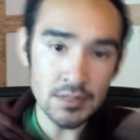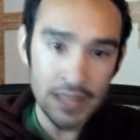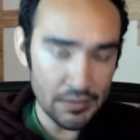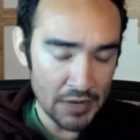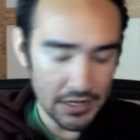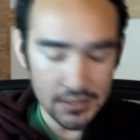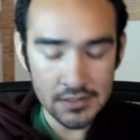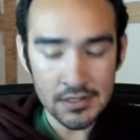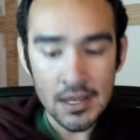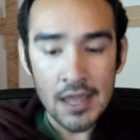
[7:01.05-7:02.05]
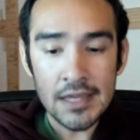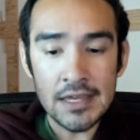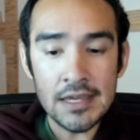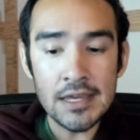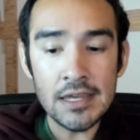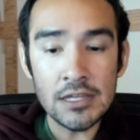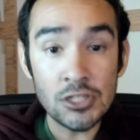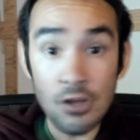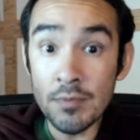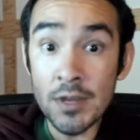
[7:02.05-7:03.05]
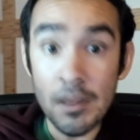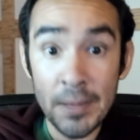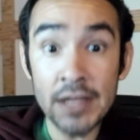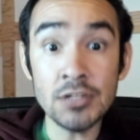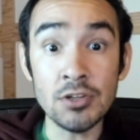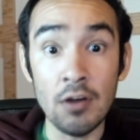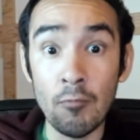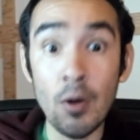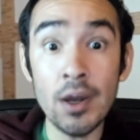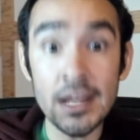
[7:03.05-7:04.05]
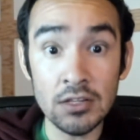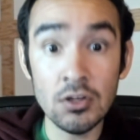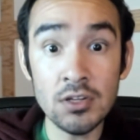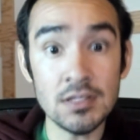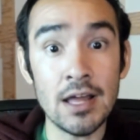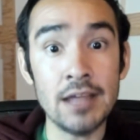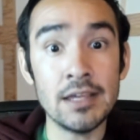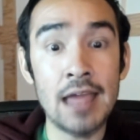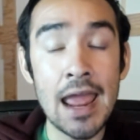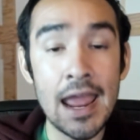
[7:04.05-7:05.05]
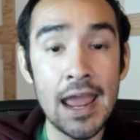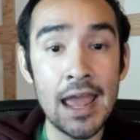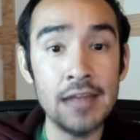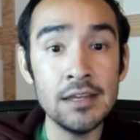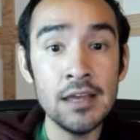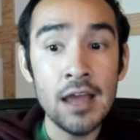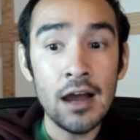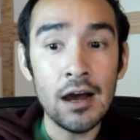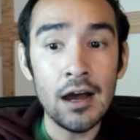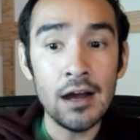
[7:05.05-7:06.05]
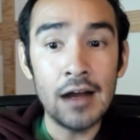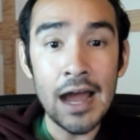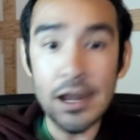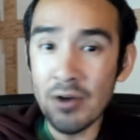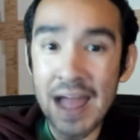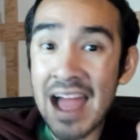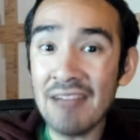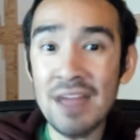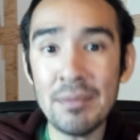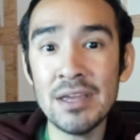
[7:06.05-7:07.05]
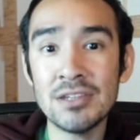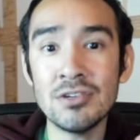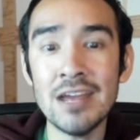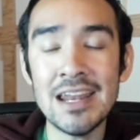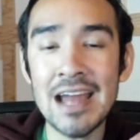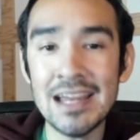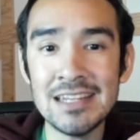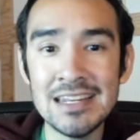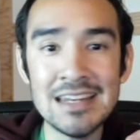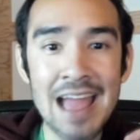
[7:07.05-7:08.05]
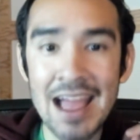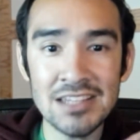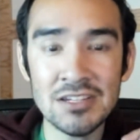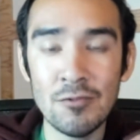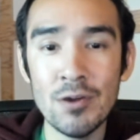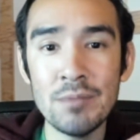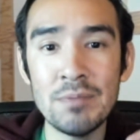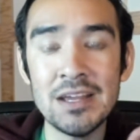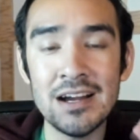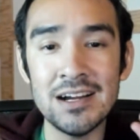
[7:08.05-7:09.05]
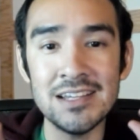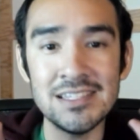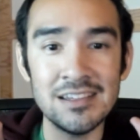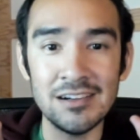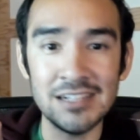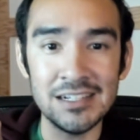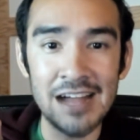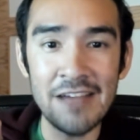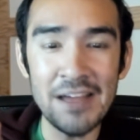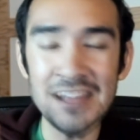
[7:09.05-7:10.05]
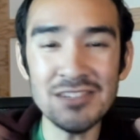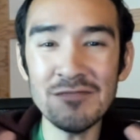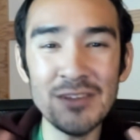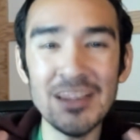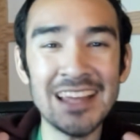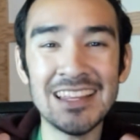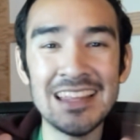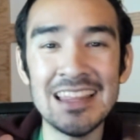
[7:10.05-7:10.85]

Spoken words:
the lane maintenance, he showed me a picture of what it looks like. And I don't have that picture, and I didn't ask for it because I just feel like